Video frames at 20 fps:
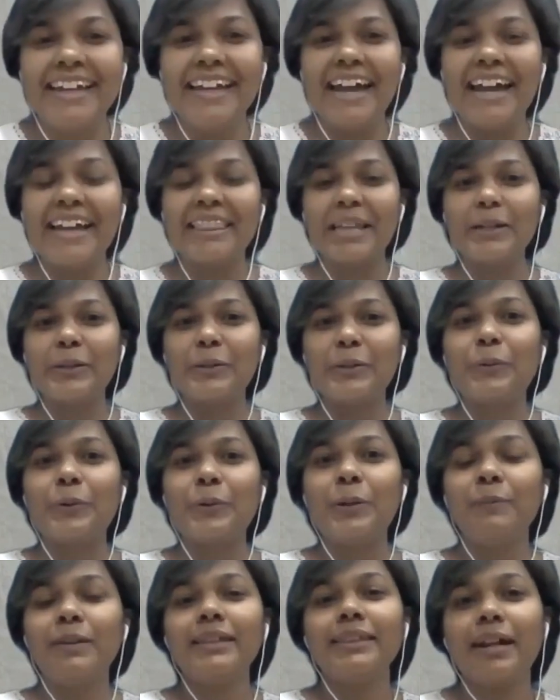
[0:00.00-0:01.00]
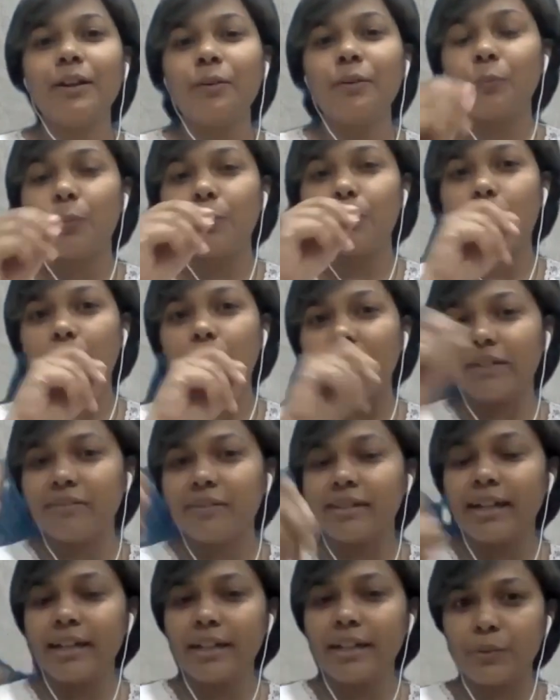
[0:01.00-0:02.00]
And they told me that
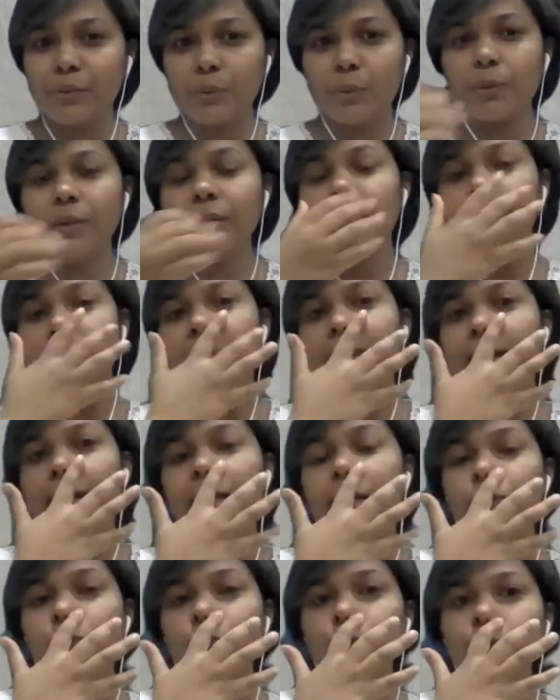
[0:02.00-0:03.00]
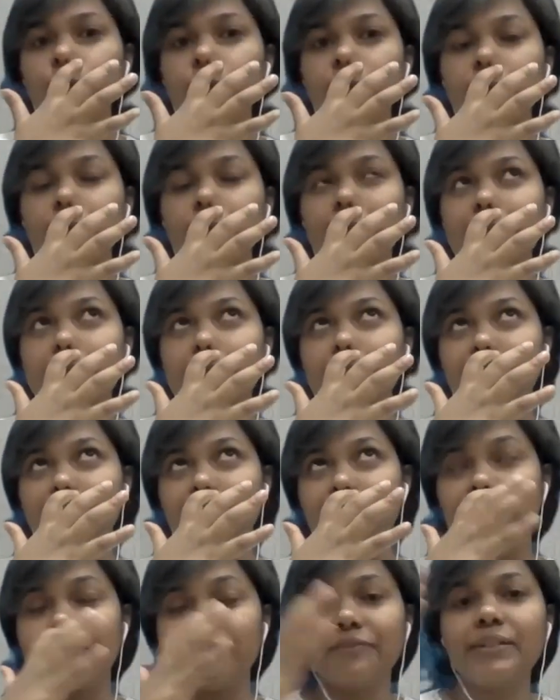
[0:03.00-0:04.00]
whatever I wrote, it was
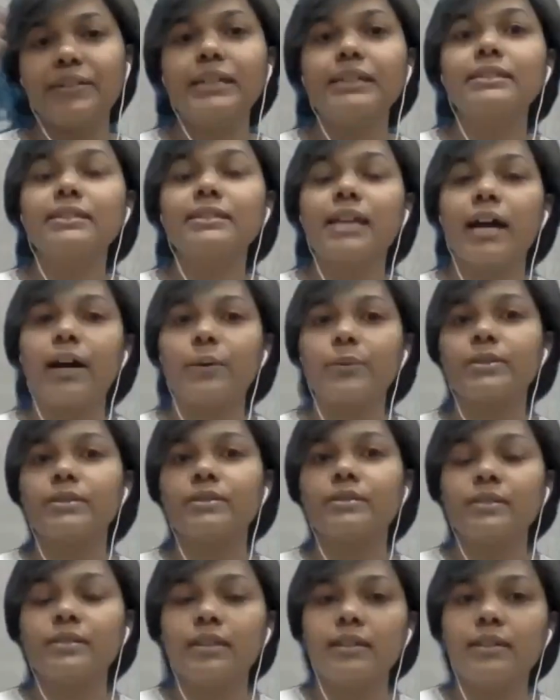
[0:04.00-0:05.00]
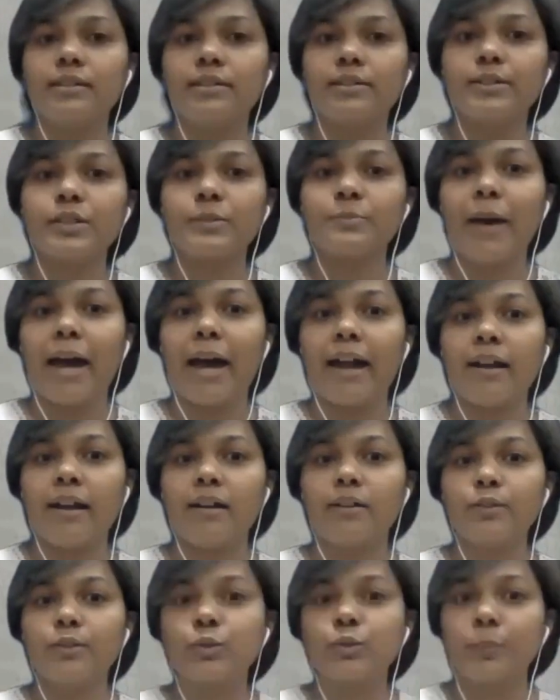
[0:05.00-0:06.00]
15,000 years back,
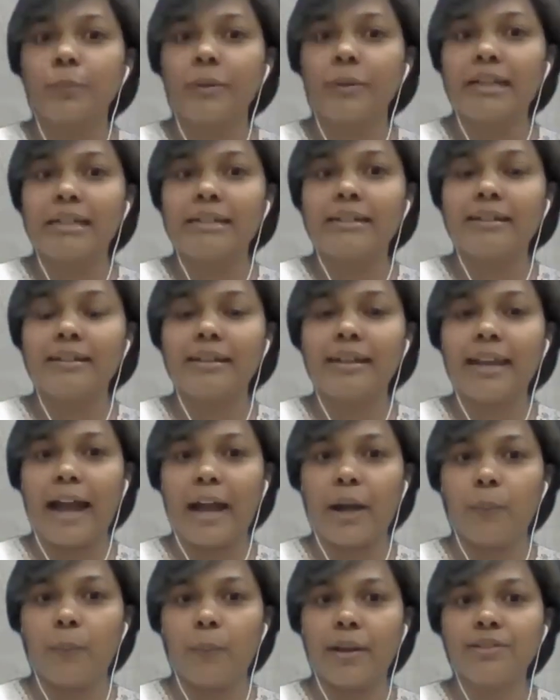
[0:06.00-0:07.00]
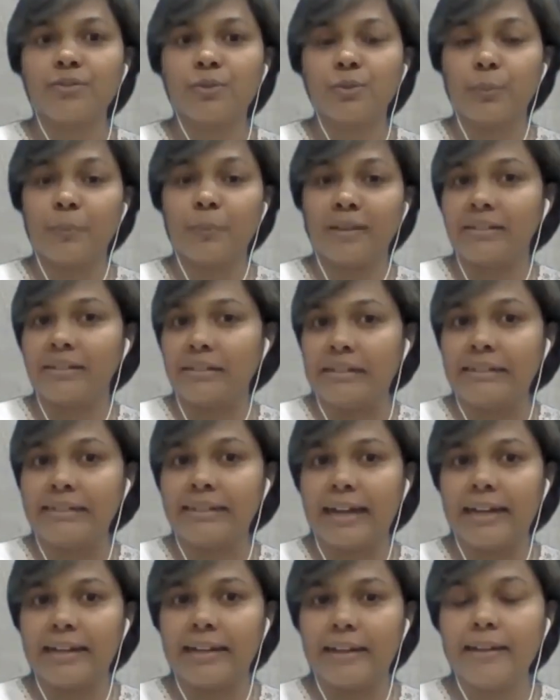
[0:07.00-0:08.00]
a Sumerian language, Sumerian
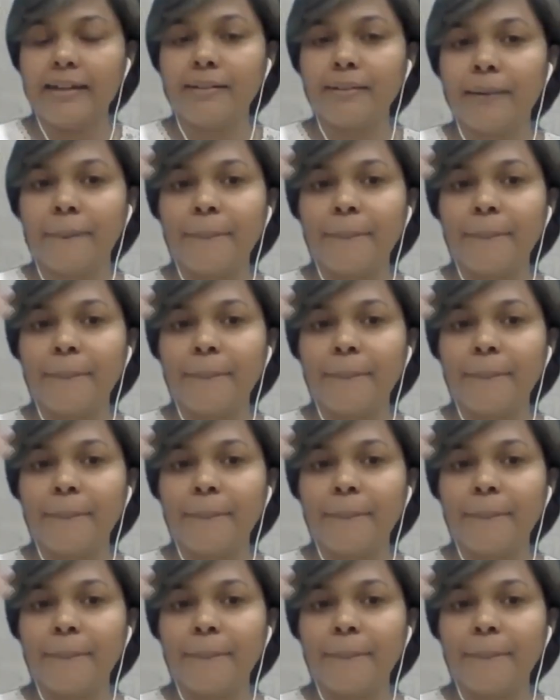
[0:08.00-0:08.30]
dialect.